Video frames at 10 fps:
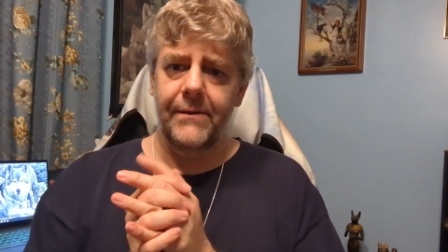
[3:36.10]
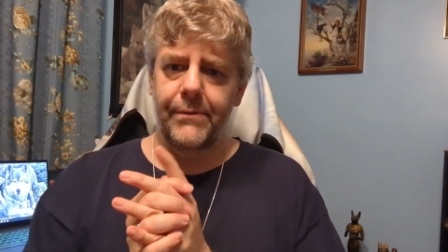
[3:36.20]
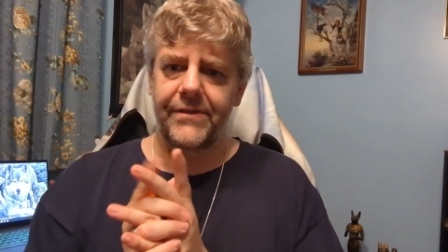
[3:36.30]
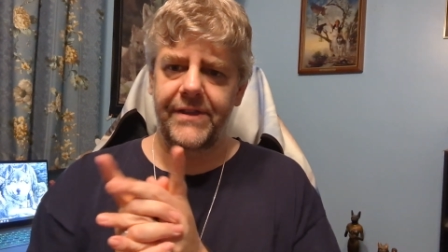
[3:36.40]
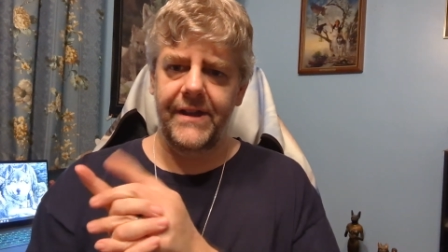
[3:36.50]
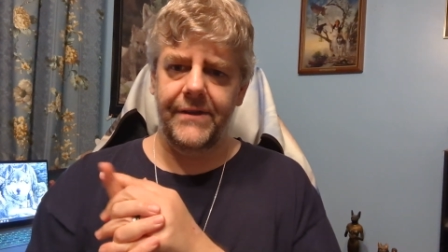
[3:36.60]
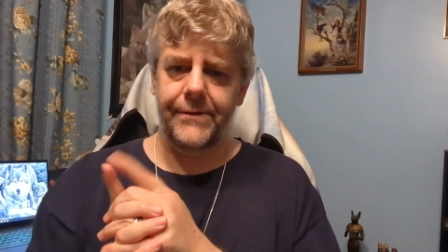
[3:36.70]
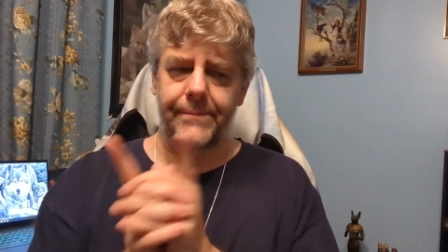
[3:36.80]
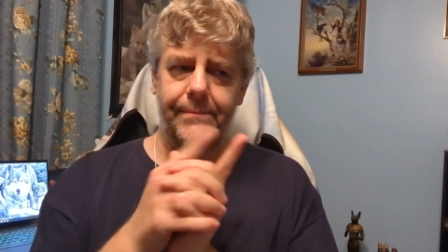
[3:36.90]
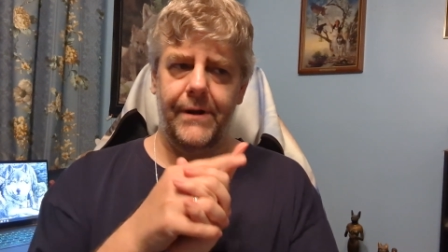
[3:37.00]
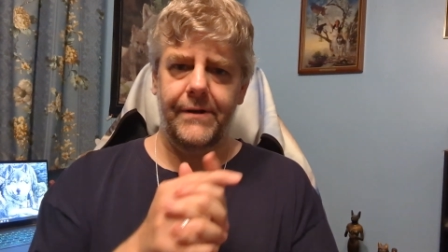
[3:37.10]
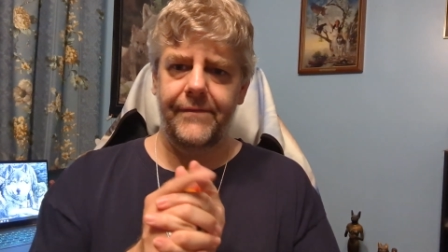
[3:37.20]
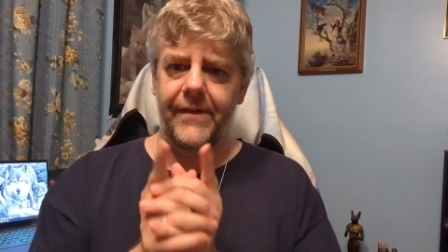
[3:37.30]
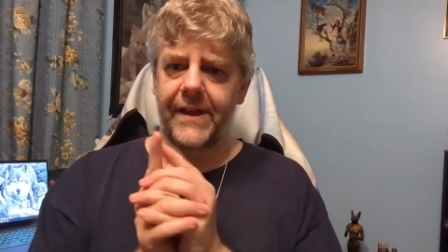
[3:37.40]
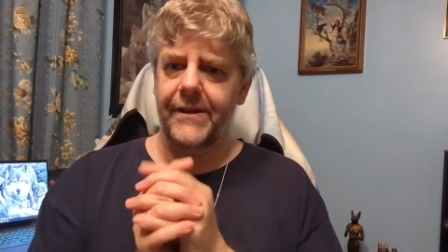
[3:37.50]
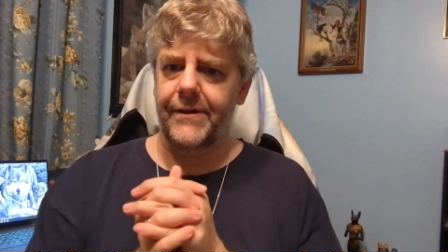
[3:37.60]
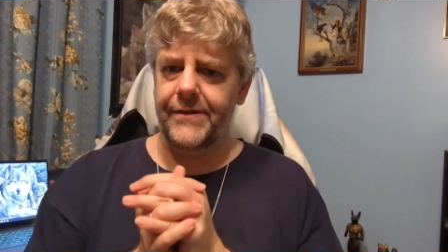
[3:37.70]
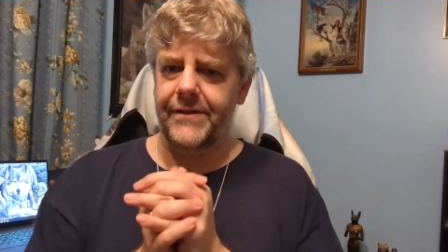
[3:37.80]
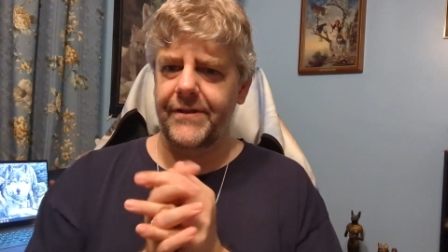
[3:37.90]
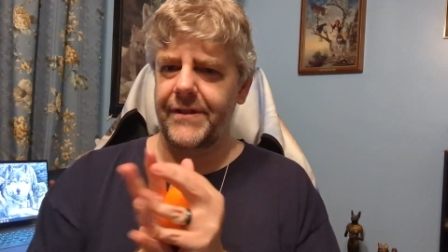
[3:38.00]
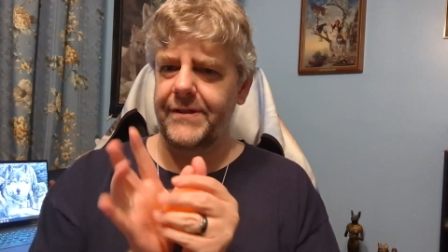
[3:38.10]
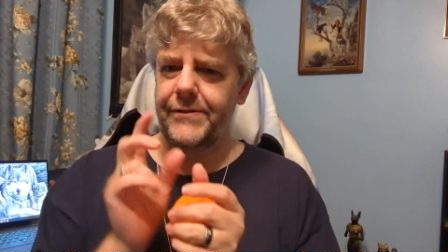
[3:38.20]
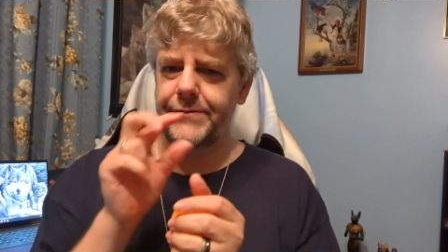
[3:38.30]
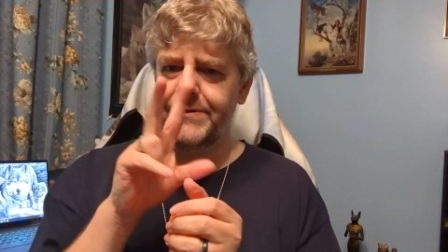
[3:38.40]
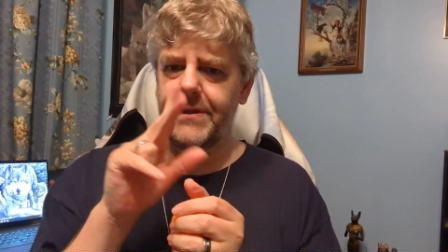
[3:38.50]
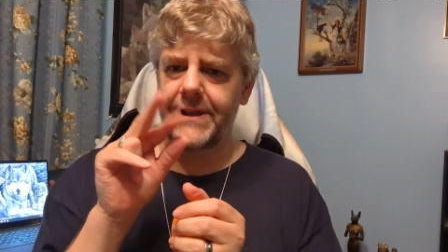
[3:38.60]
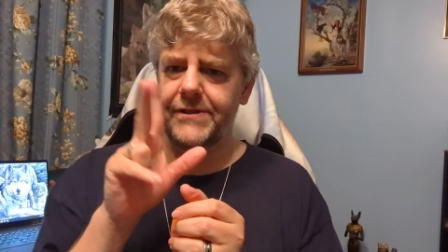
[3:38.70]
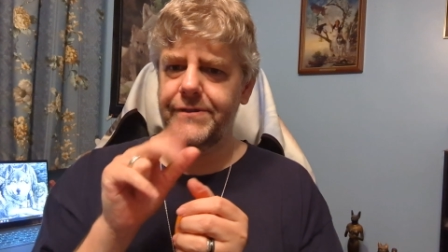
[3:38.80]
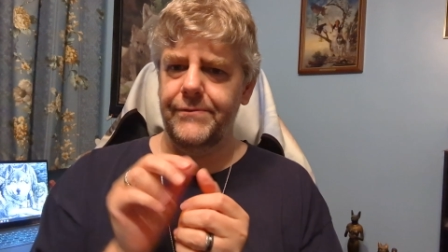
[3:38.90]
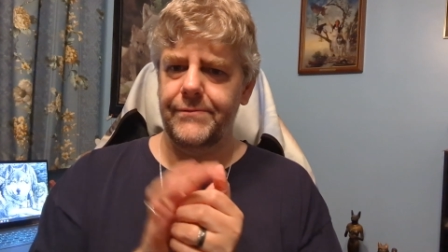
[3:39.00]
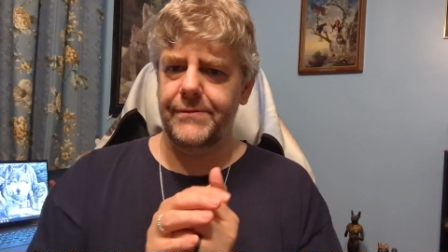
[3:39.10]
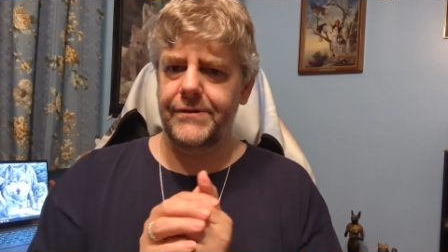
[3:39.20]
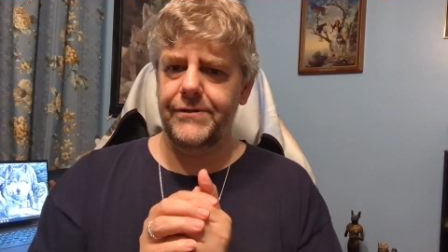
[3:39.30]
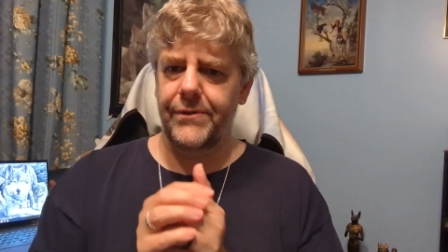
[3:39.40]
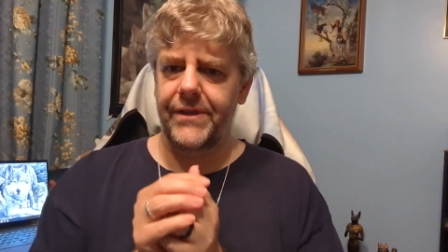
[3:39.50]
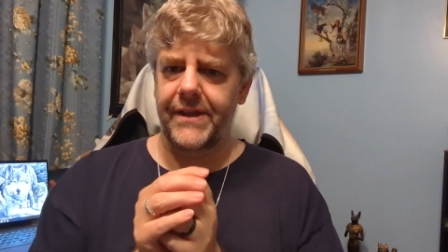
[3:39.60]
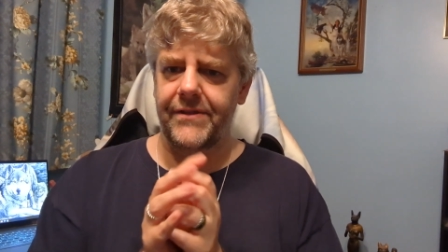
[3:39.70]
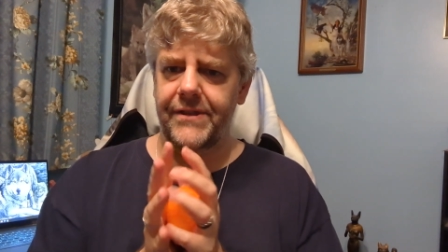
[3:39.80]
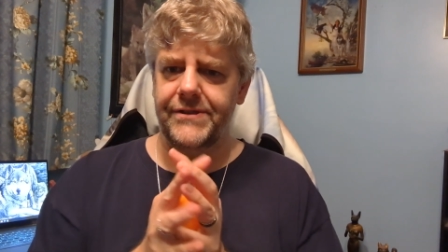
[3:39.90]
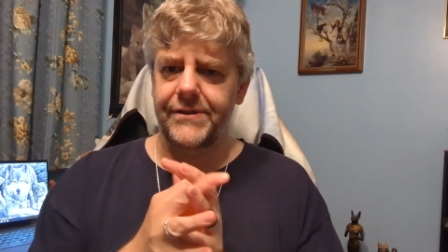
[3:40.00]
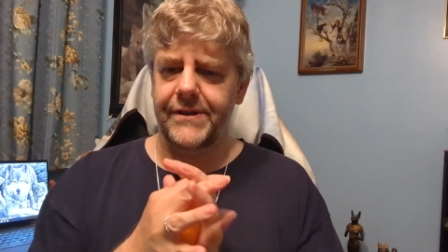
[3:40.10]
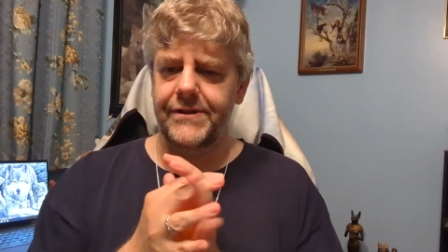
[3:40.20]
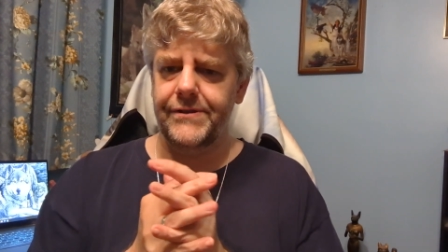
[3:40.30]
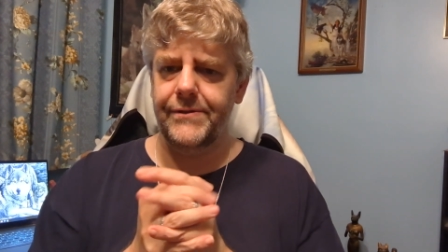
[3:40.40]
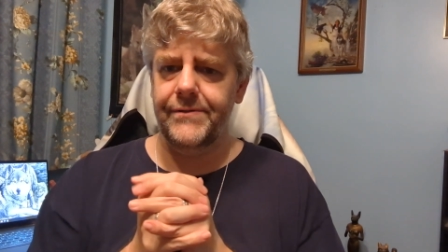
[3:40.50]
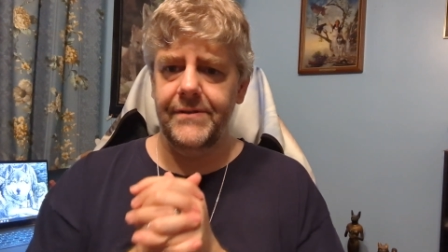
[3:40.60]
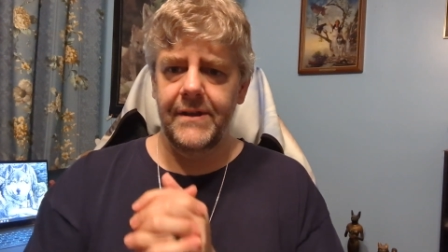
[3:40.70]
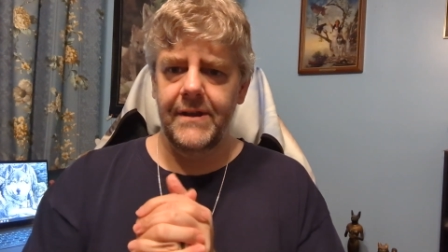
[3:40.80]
with the other part of Acorns because they do like two two things that you can do.